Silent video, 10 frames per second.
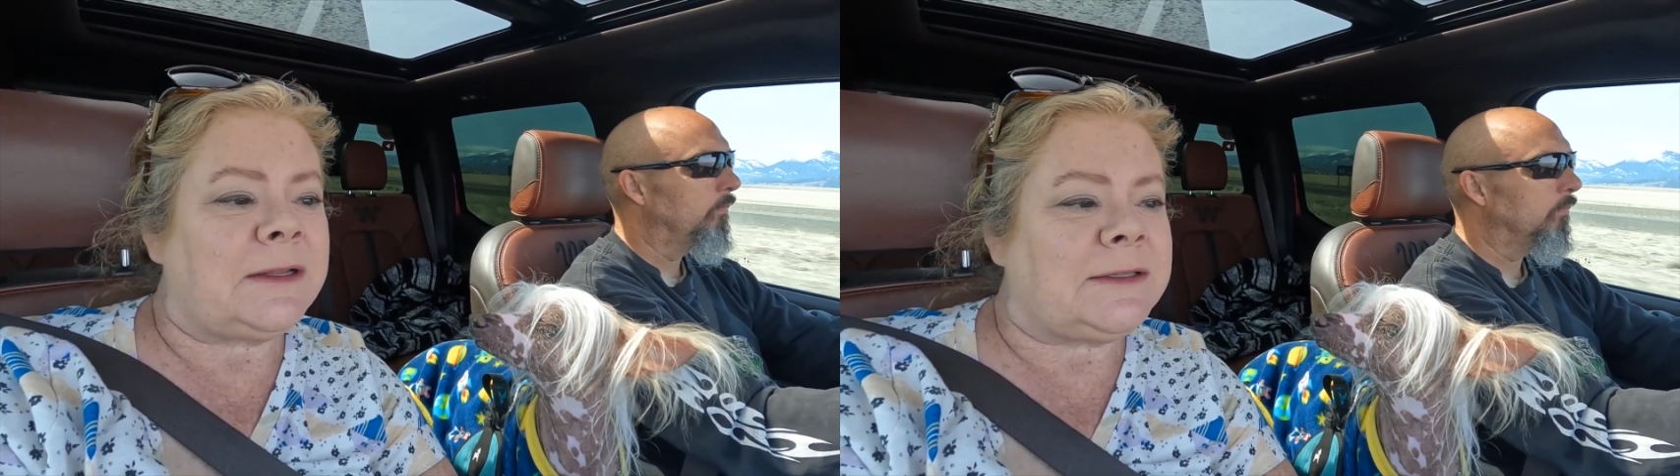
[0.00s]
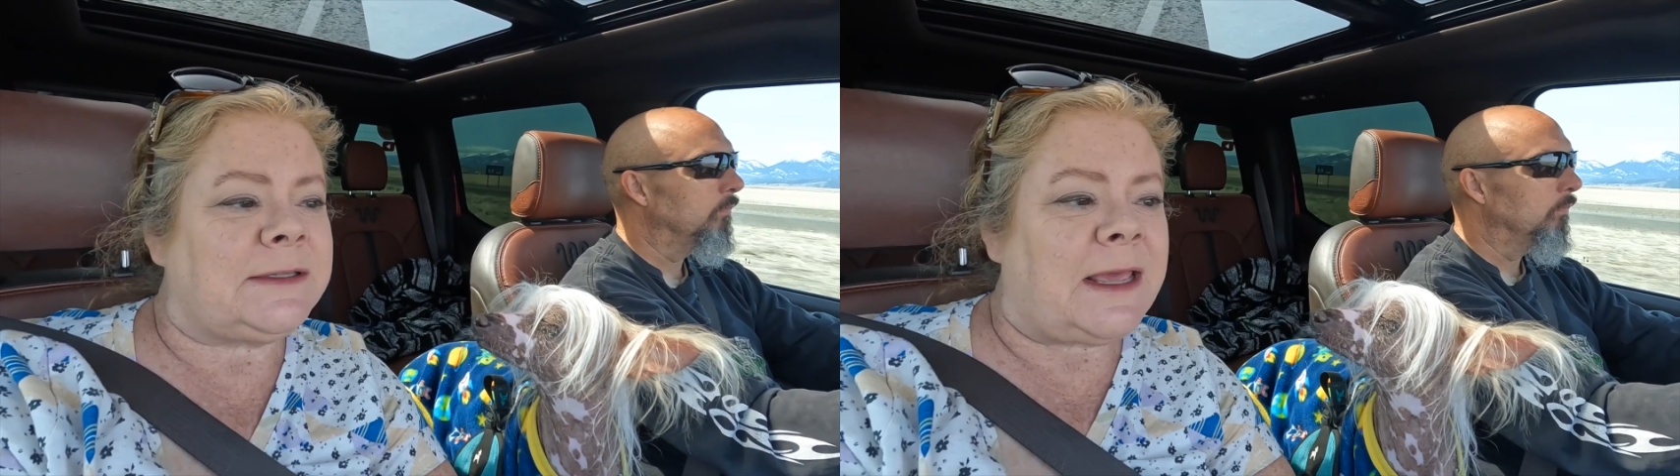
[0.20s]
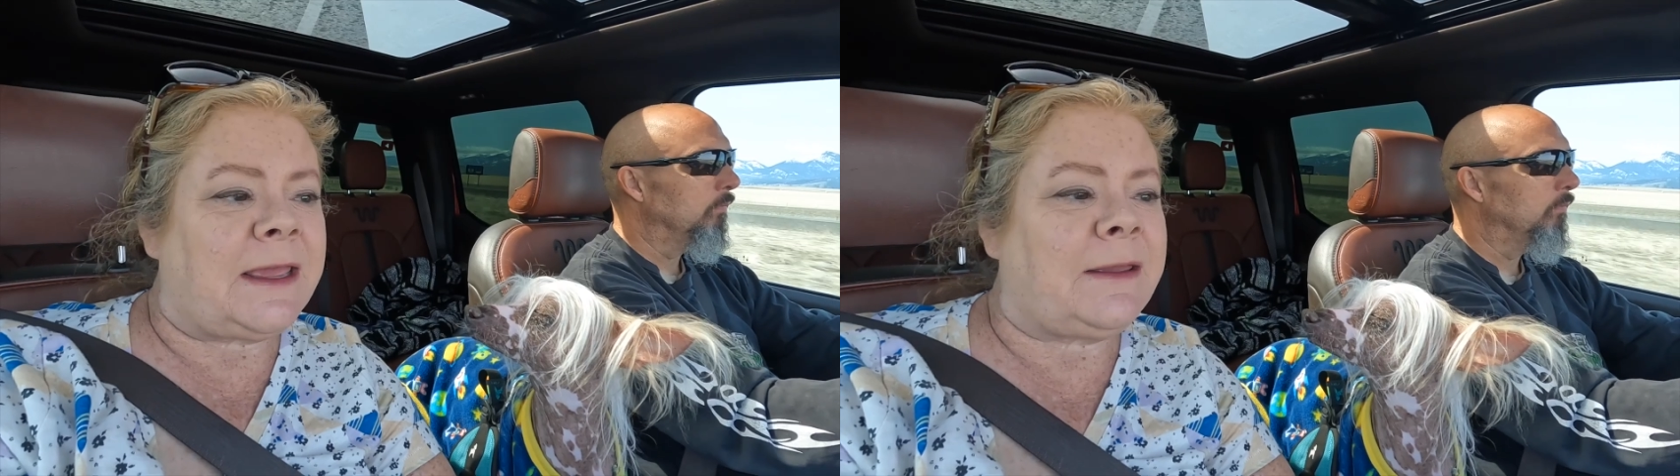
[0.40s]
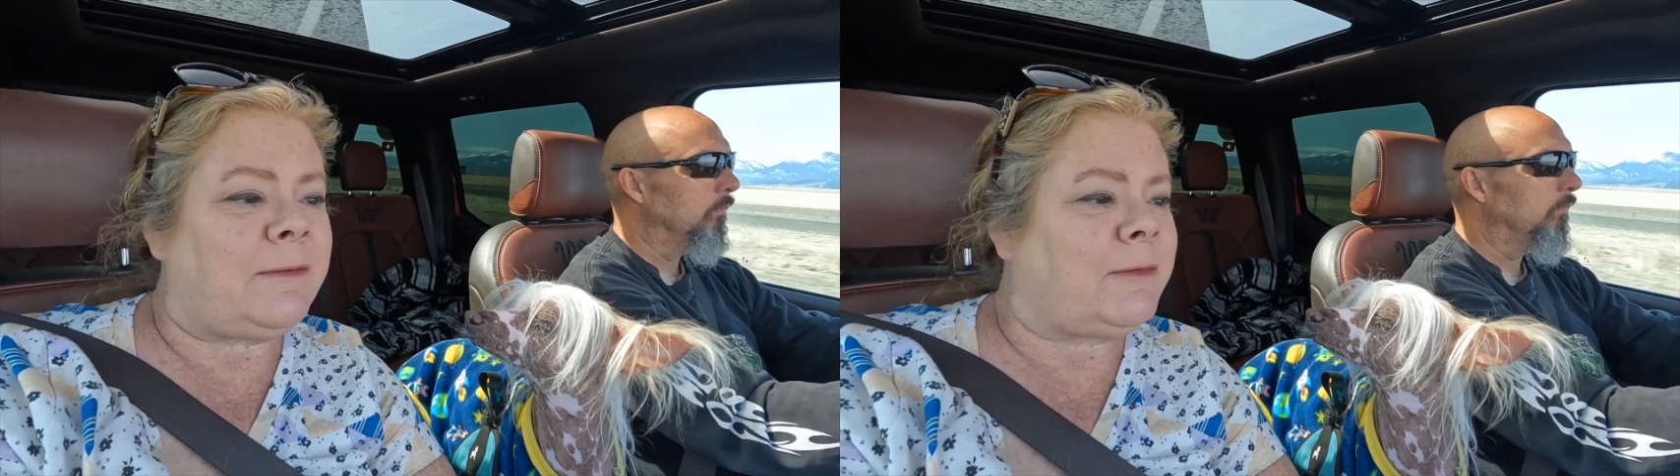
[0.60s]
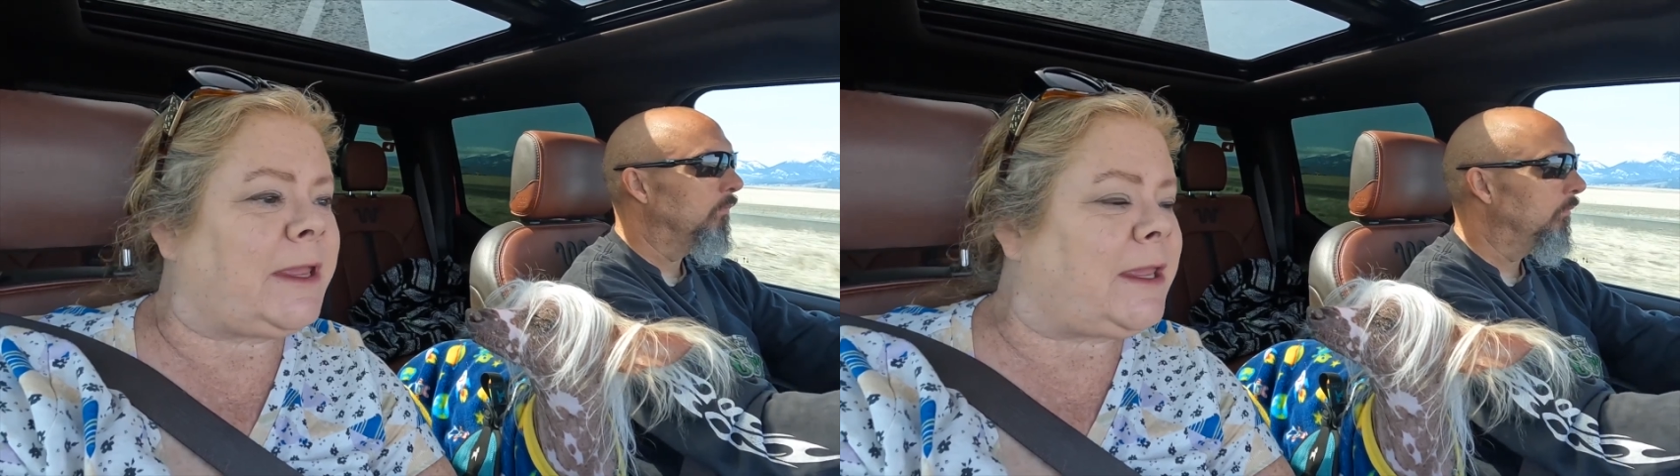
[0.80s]

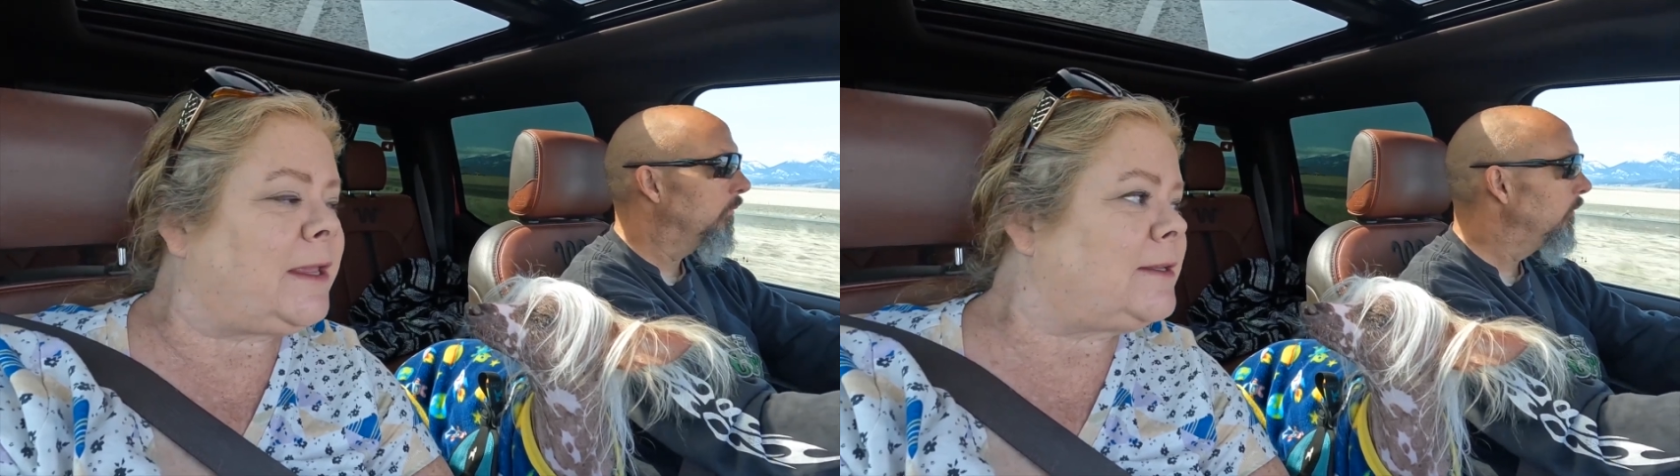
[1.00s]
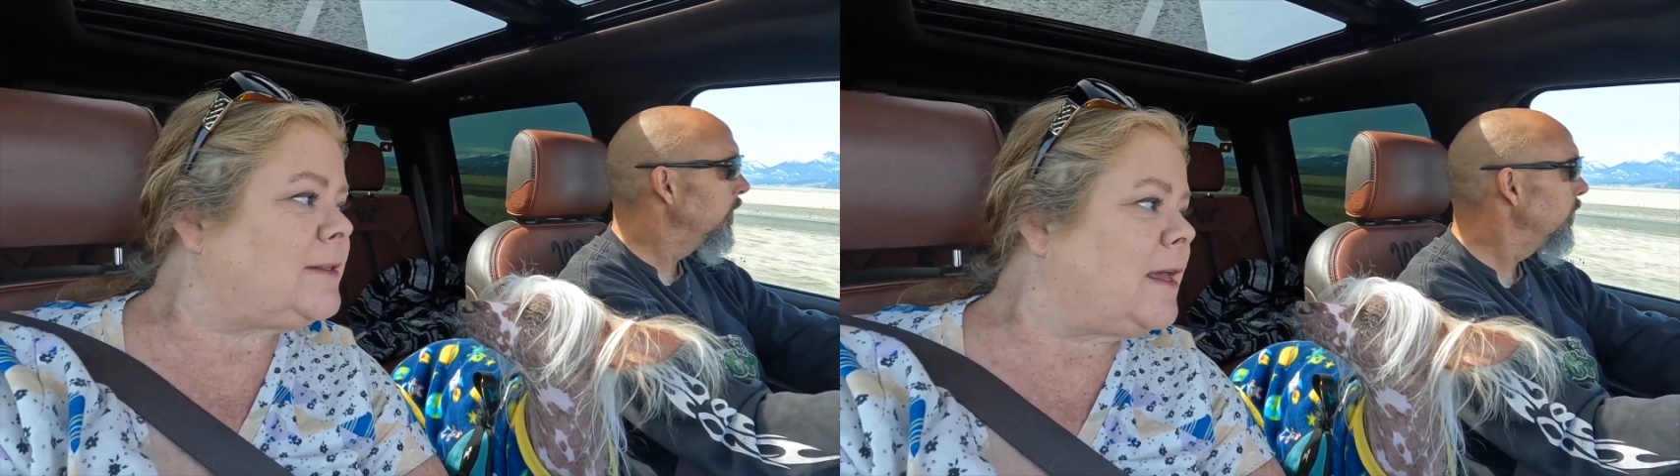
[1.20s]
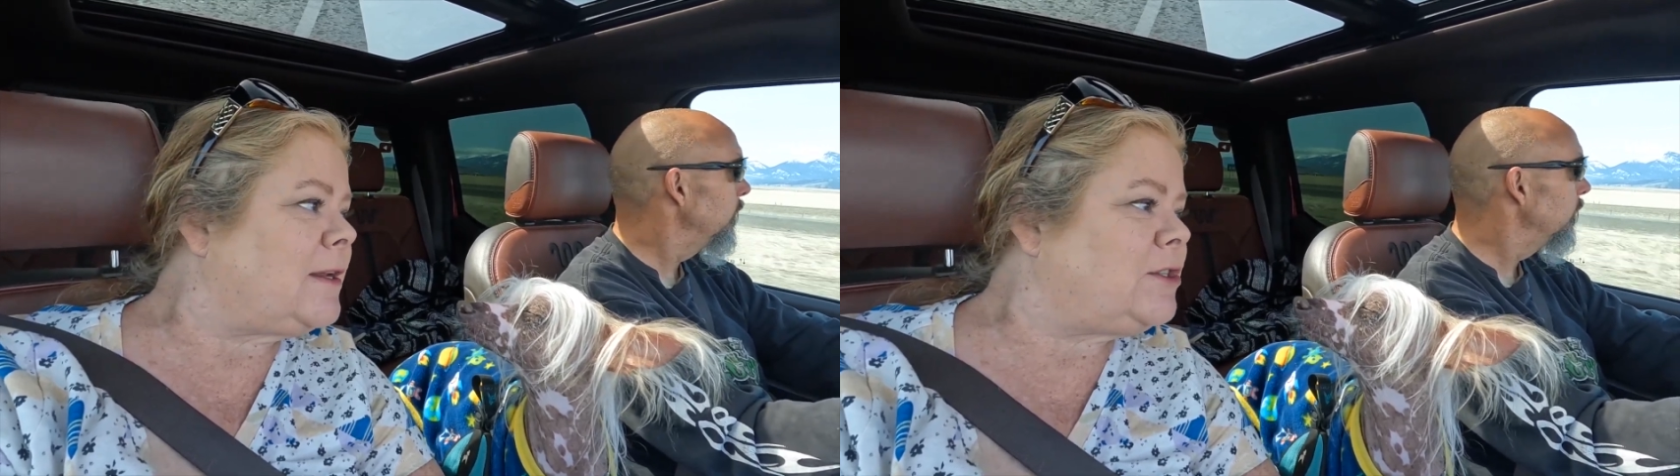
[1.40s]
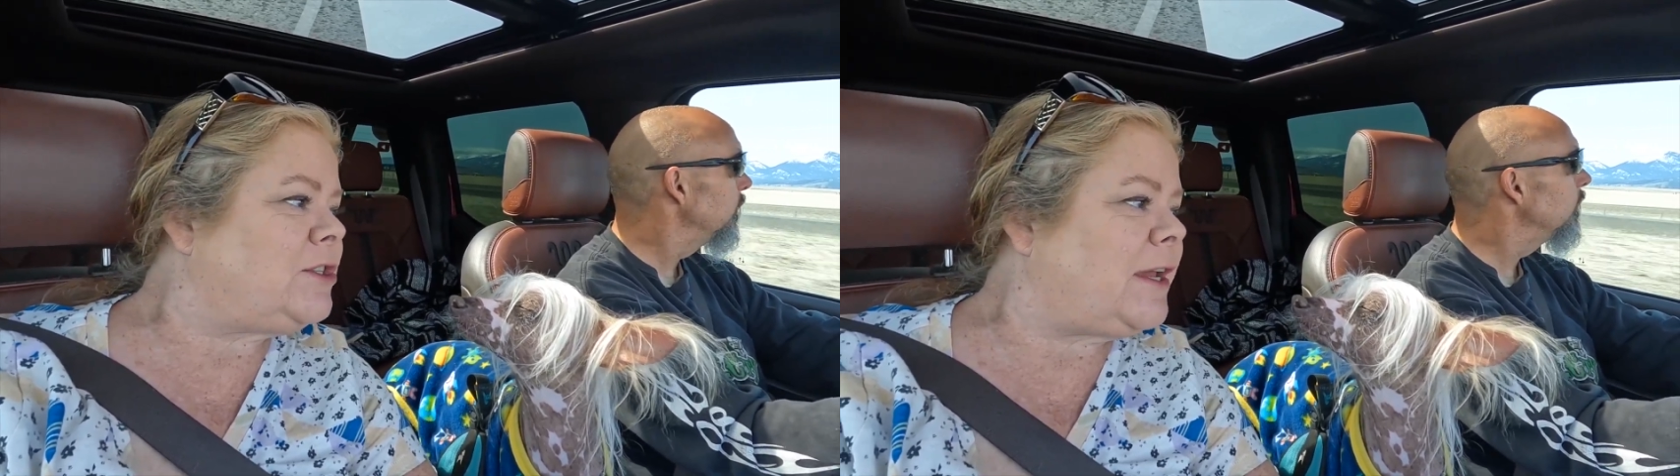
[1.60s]
today we decided to